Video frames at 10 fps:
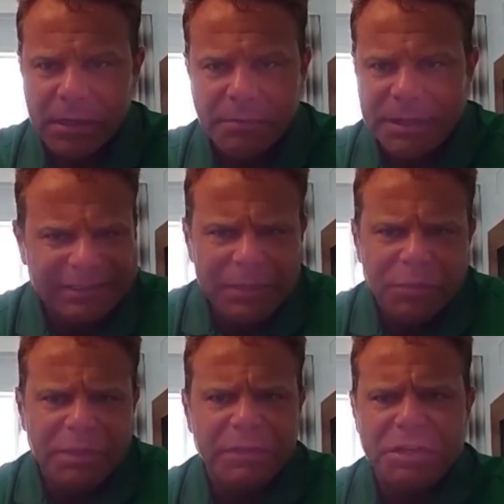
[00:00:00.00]
My team
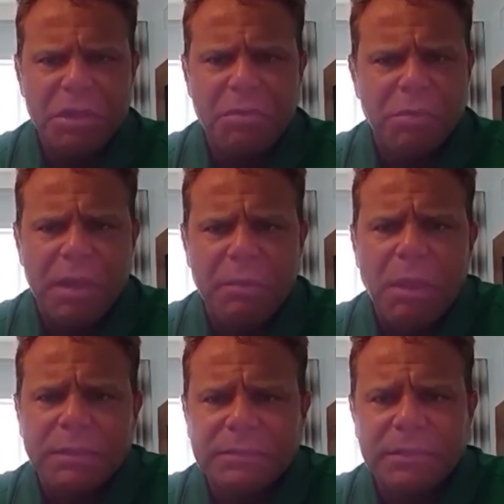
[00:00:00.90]
wouldn't even know where I
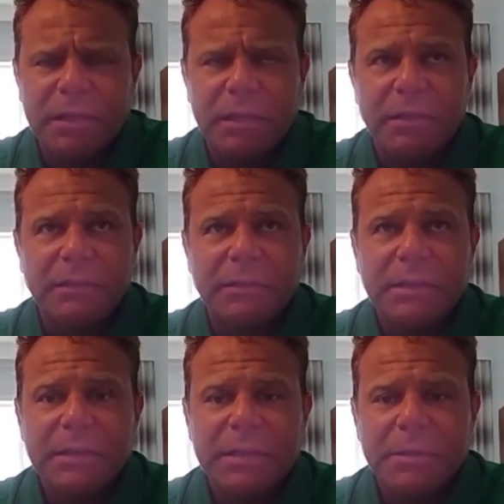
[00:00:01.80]
was.
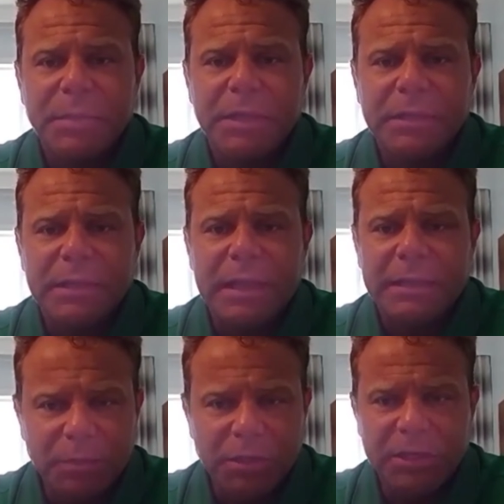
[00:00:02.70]
But I
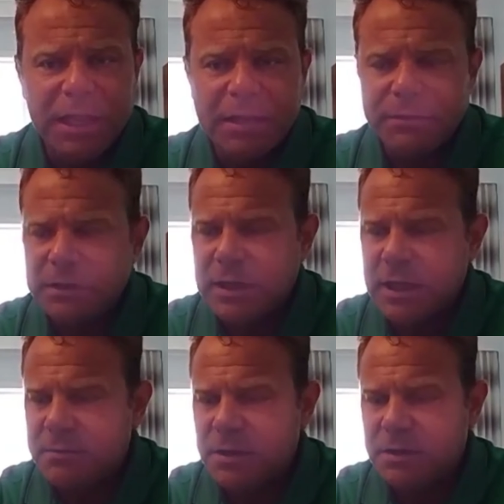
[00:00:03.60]
communicate with
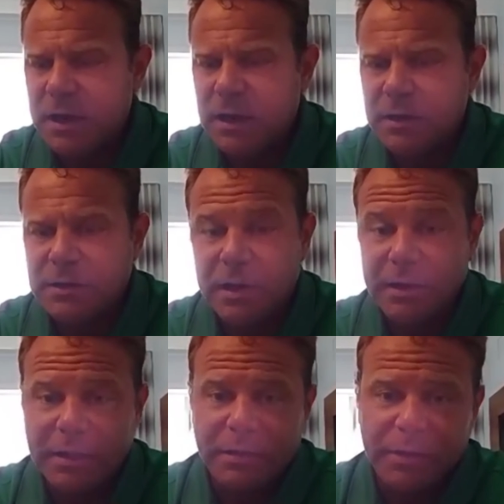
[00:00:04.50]
them
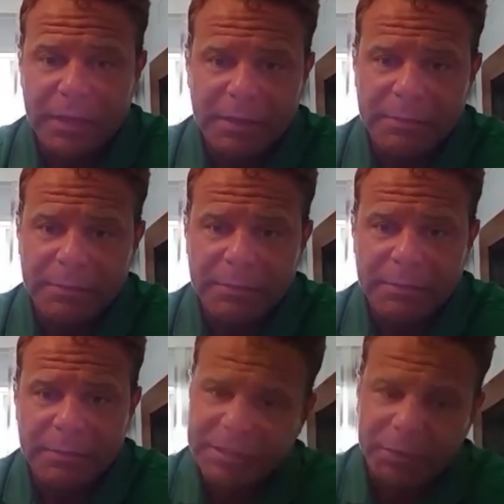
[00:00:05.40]
and Richard
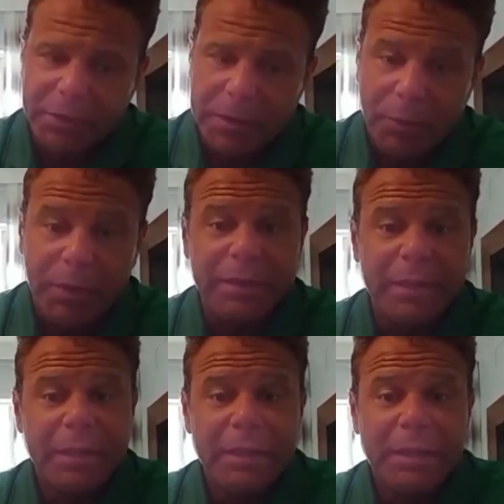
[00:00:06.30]
brings up a great point.
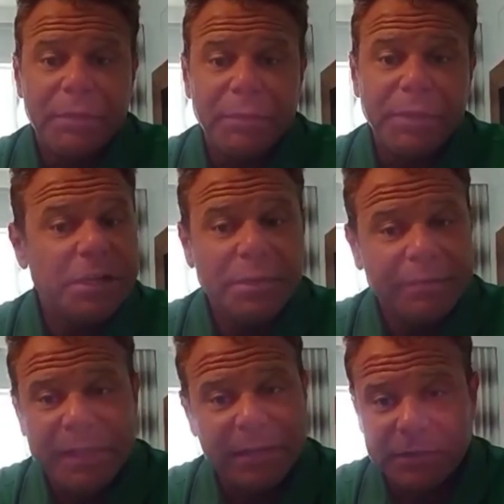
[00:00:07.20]
We do
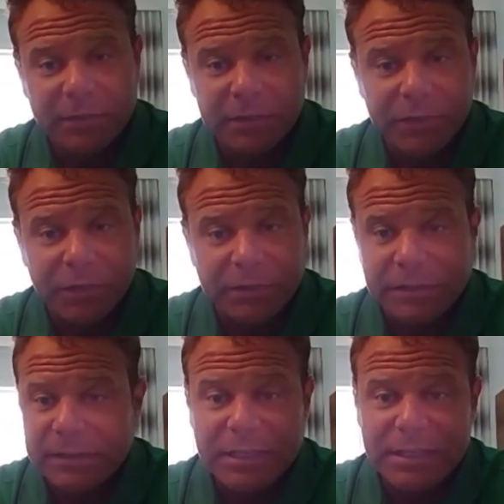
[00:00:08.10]
have technical
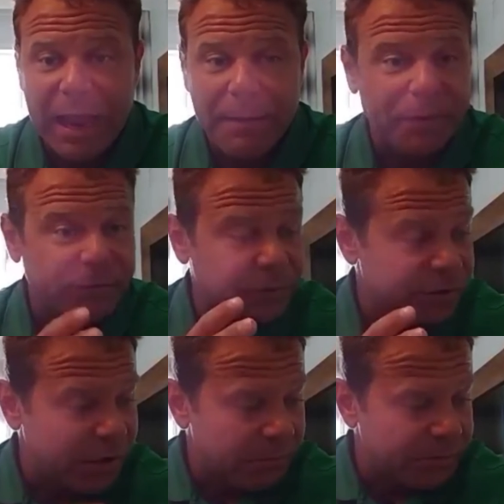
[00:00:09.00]
difficulties. Things happen for
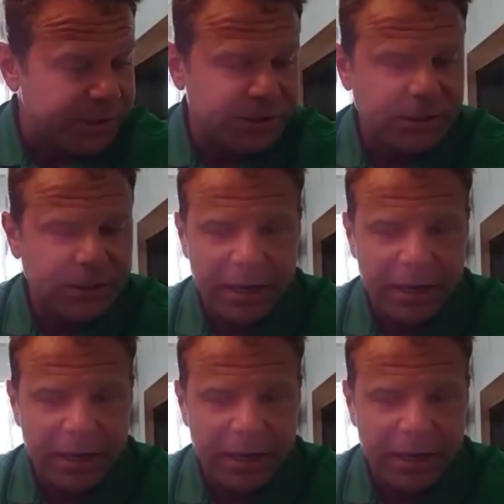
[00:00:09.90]
some reason.